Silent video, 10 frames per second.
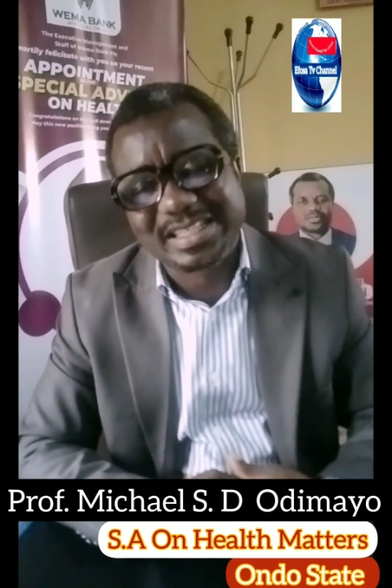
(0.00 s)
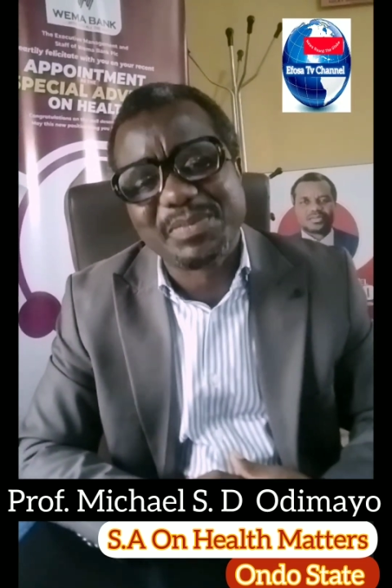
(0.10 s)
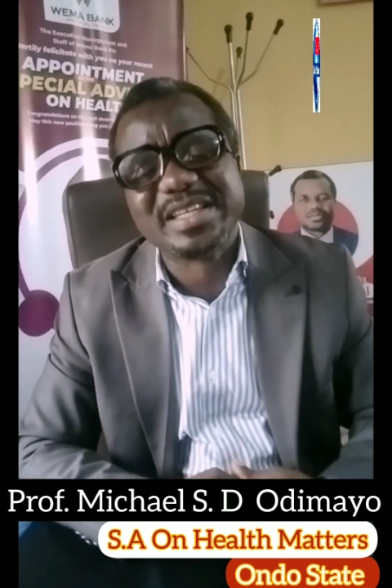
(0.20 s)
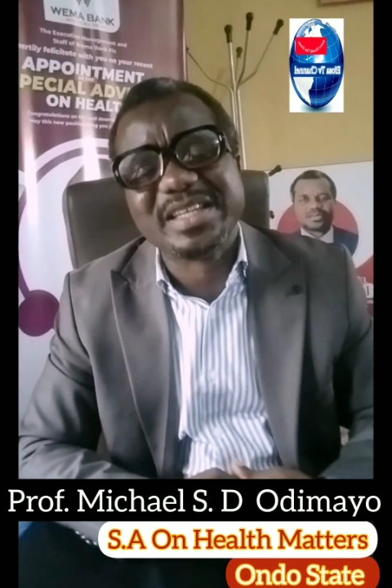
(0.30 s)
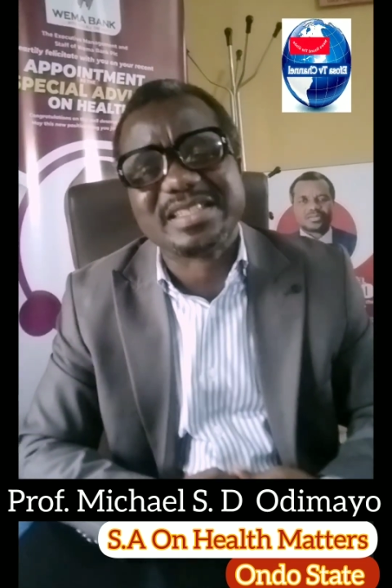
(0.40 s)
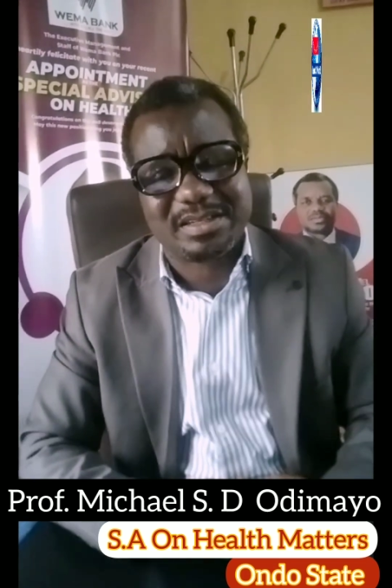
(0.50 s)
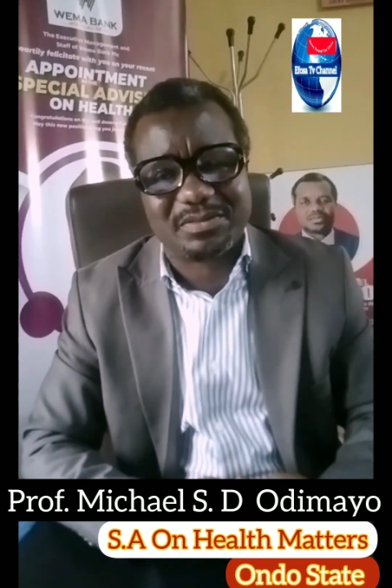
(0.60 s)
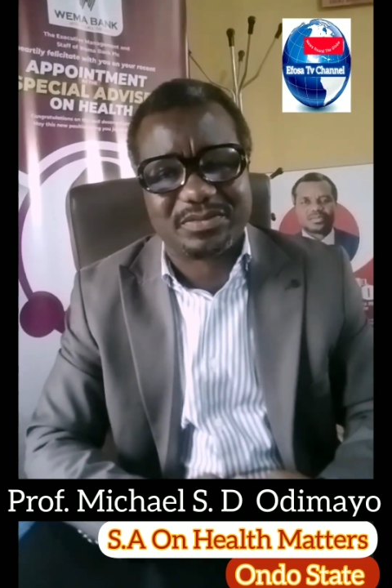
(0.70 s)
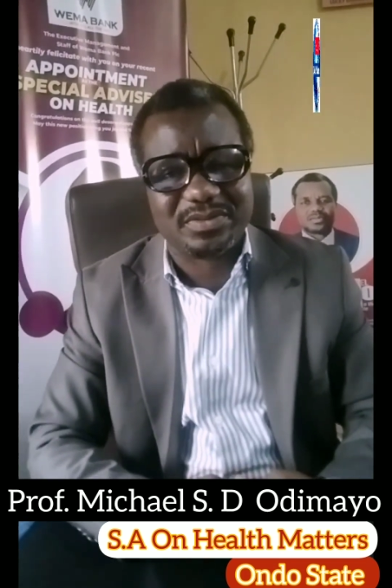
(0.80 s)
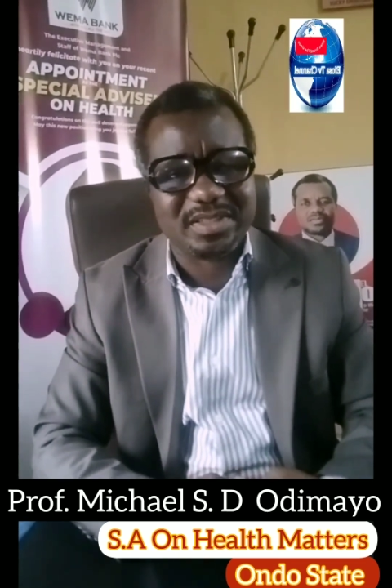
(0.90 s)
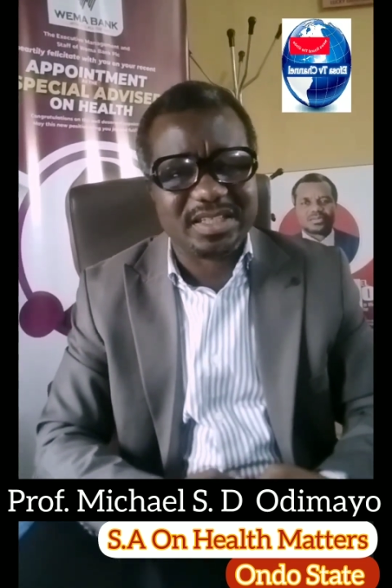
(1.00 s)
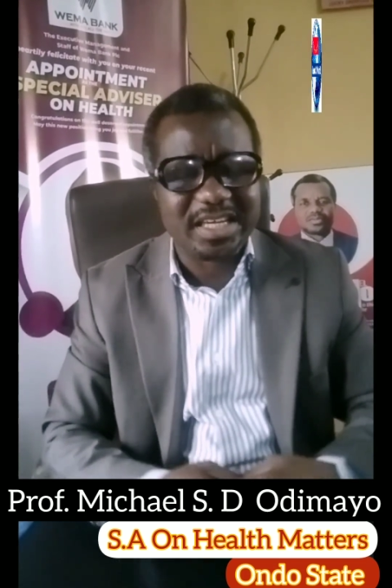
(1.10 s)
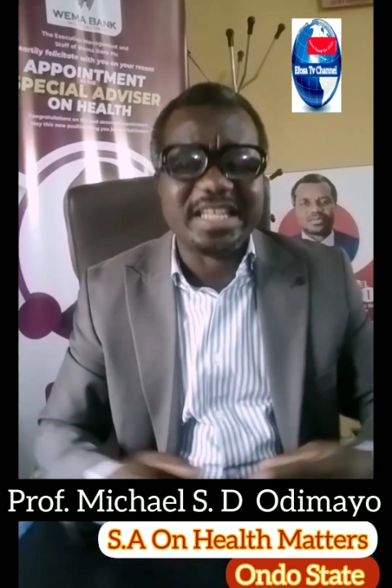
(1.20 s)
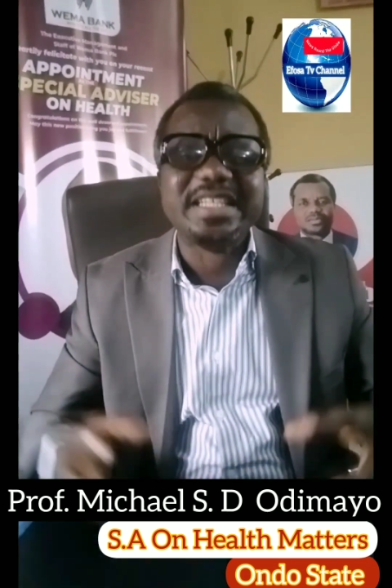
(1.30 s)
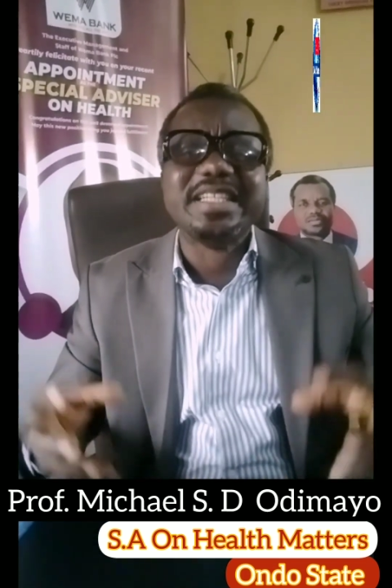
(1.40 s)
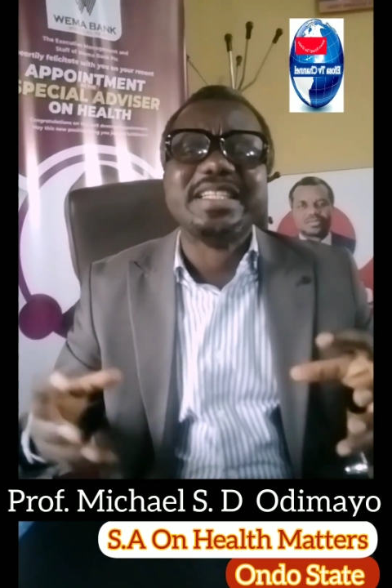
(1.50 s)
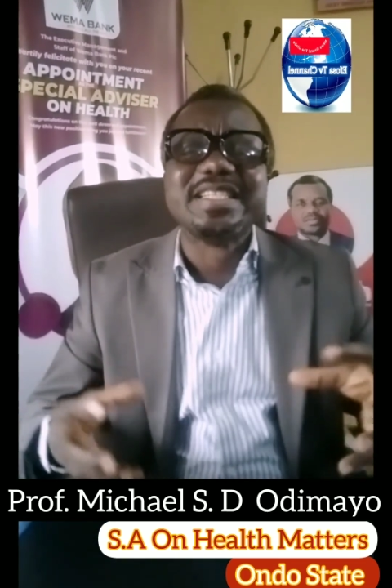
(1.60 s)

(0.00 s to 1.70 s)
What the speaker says: itself, in the real